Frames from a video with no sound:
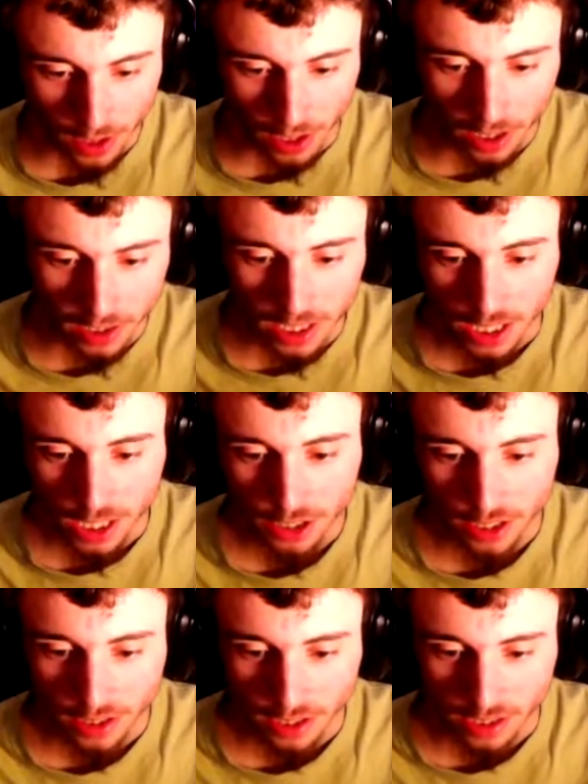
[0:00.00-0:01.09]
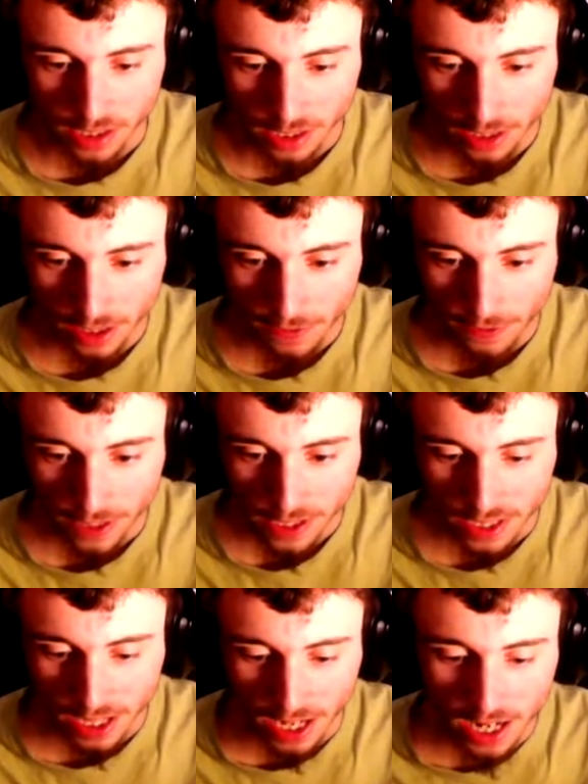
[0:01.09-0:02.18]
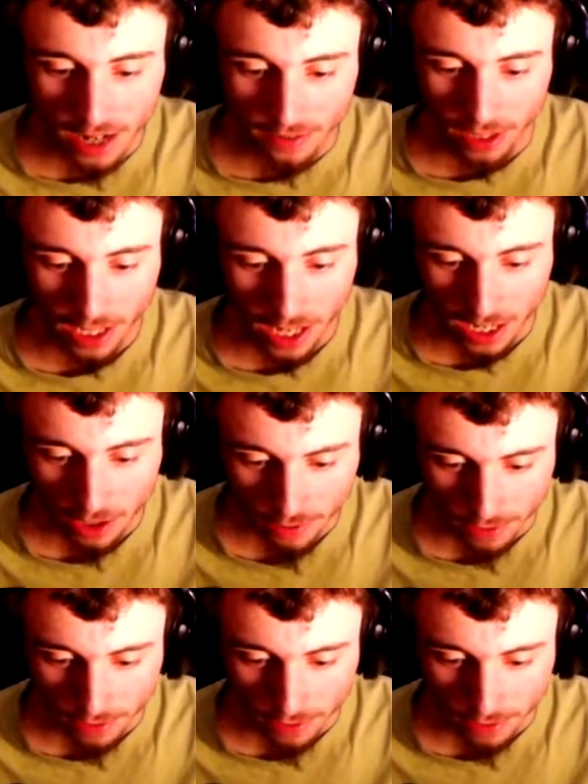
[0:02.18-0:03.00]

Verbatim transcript: the east because it's fenced off and I can't get over it.